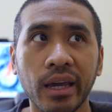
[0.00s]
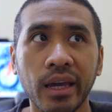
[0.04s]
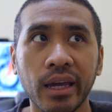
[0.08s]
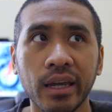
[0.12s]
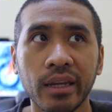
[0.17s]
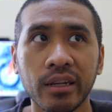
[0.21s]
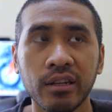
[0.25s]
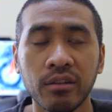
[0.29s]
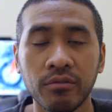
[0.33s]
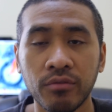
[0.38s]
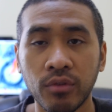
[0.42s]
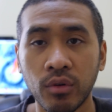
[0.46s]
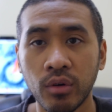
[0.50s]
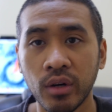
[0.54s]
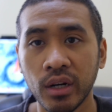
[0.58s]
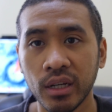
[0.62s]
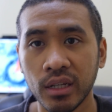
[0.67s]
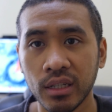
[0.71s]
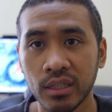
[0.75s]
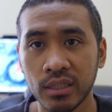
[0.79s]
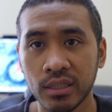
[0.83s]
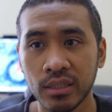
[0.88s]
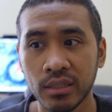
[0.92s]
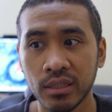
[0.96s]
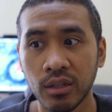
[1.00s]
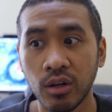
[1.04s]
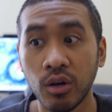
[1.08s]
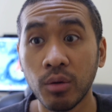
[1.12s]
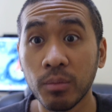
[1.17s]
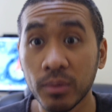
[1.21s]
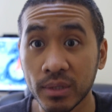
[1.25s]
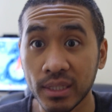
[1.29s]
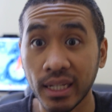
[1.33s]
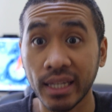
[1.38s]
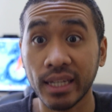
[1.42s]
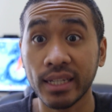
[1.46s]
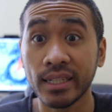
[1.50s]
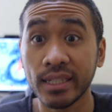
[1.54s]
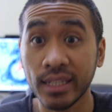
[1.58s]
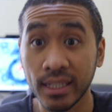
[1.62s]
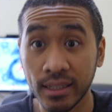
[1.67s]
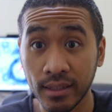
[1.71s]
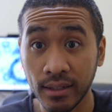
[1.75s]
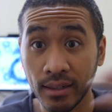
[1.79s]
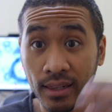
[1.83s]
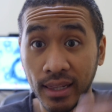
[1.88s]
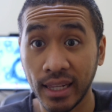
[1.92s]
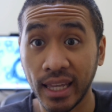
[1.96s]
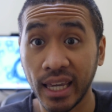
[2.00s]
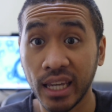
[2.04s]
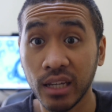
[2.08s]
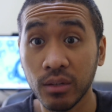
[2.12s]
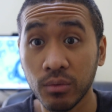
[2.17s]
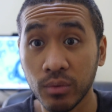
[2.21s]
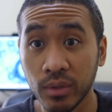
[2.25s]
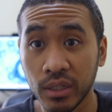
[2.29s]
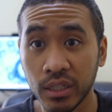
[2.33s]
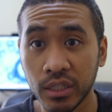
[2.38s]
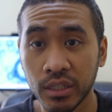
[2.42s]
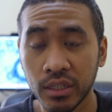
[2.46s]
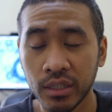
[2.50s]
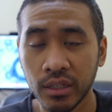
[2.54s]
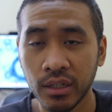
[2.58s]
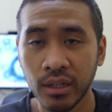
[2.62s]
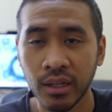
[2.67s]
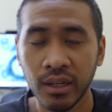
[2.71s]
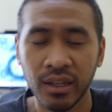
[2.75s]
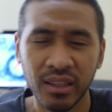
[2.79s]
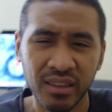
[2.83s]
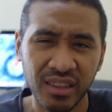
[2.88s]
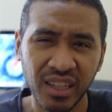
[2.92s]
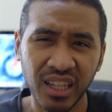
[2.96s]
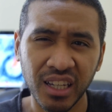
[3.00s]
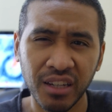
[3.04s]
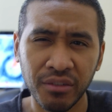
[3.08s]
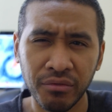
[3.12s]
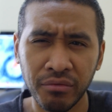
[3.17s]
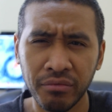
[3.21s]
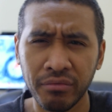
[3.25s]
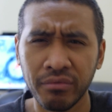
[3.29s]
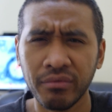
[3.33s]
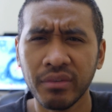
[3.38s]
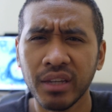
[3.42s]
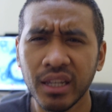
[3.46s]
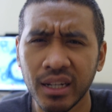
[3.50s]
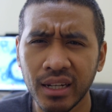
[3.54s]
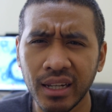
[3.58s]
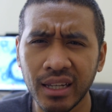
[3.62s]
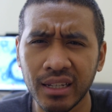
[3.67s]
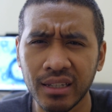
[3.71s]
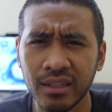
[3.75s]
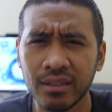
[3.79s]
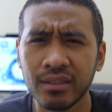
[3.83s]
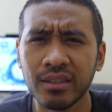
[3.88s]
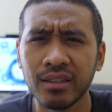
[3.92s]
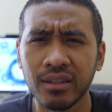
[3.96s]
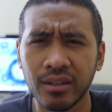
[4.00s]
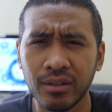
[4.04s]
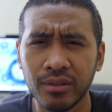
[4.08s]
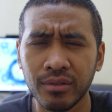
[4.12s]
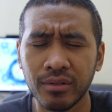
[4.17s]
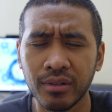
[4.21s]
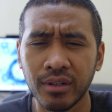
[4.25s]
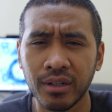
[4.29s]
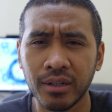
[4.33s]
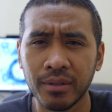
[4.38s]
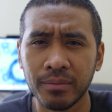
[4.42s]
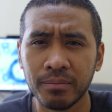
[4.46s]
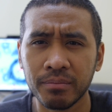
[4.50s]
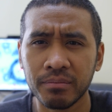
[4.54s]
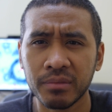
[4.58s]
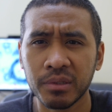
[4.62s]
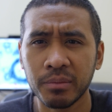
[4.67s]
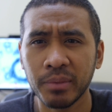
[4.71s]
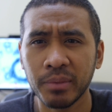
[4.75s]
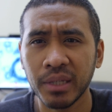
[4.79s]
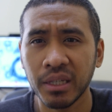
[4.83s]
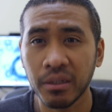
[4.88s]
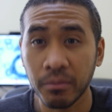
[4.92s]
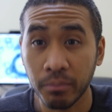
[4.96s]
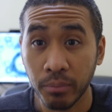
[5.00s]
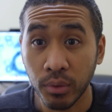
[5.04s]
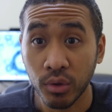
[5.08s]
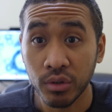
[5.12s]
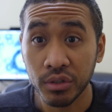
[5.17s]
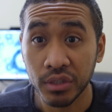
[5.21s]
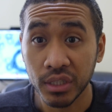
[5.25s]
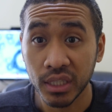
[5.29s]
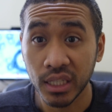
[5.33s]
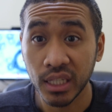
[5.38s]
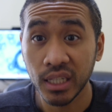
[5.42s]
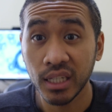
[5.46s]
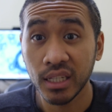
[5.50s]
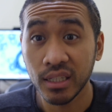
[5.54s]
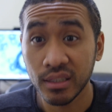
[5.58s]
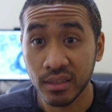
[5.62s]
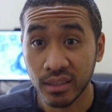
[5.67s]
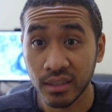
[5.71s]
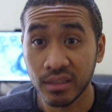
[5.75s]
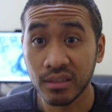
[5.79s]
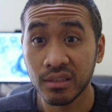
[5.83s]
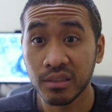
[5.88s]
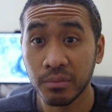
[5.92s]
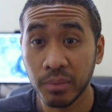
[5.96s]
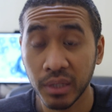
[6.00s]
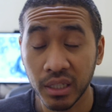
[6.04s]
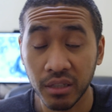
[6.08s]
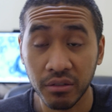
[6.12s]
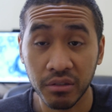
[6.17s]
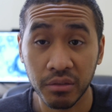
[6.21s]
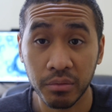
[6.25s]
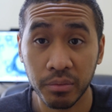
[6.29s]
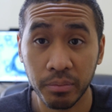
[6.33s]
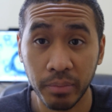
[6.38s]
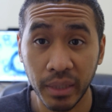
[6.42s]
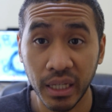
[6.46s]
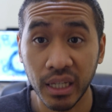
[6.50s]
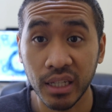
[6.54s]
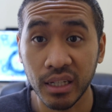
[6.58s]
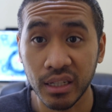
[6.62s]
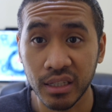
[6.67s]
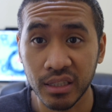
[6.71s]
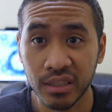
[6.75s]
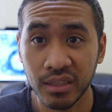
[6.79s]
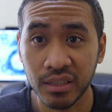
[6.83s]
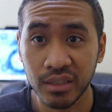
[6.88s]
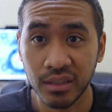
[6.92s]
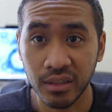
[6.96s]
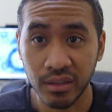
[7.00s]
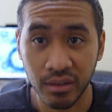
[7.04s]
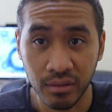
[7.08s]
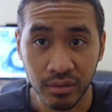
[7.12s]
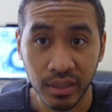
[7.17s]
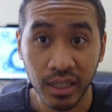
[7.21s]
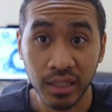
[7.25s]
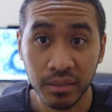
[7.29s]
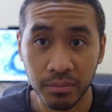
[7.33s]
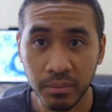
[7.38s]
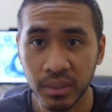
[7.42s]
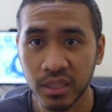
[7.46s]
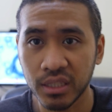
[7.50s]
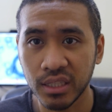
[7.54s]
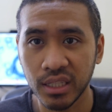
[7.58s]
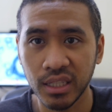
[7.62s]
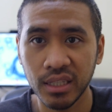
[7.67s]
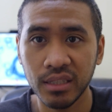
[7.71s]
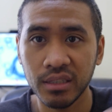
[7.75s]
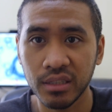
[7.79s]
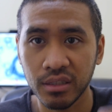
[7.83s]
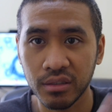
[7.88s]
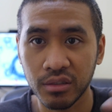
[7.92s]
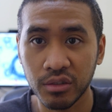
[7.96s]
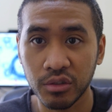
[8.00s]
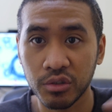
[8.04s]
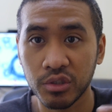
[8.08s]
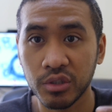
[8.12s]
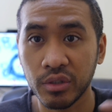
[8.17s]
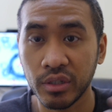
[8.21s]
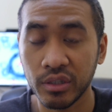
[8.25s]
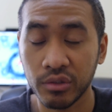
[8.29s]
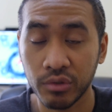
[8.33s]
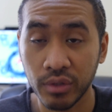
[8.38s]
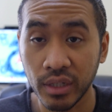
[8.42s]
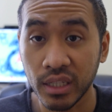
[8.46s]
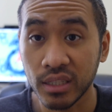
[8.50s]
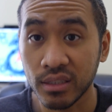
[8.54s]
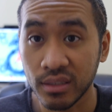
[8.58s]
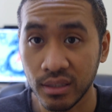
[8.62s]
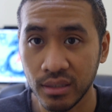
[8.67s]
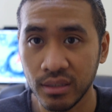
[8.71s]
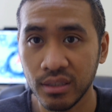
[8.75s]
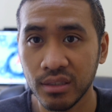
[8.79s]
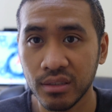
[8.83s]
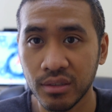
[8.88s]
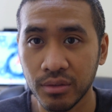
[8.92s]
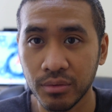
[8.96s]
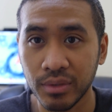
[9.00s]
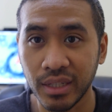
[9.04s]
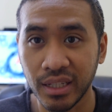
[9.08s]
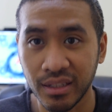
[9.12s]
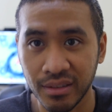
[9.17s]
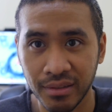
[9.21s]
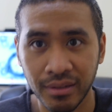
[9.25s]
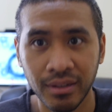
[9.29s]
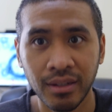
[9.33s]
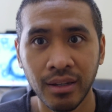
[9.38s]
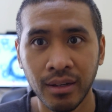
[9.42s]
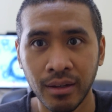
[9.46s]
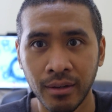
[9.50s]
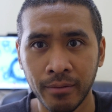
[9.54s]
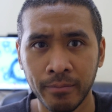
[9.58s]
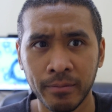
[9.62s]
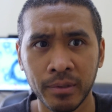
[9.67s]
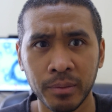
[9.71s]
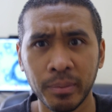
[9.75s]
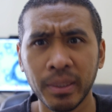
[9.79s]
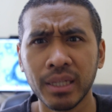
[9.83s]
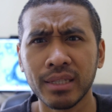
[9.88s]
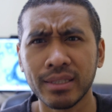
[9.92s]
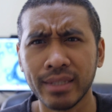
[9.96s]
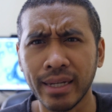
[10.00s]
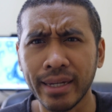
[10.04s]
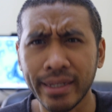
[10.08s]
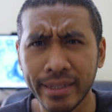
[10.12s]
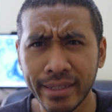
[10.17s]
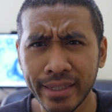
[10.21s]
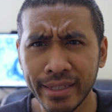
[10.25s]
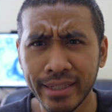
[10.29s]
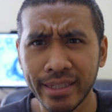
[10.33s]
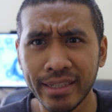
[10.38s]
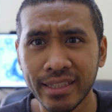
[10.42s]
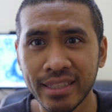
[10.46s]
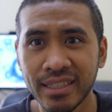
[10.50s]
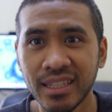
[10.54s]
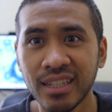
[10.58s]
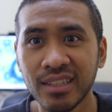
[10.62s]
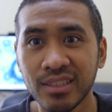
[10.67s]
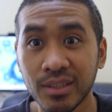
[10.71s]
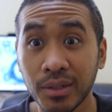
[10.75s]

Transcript: And Dvorak is almost like another language. Think of it like, speaking Portuguese and speaking Spanish. That's much easier to transition to than speaking Chinese.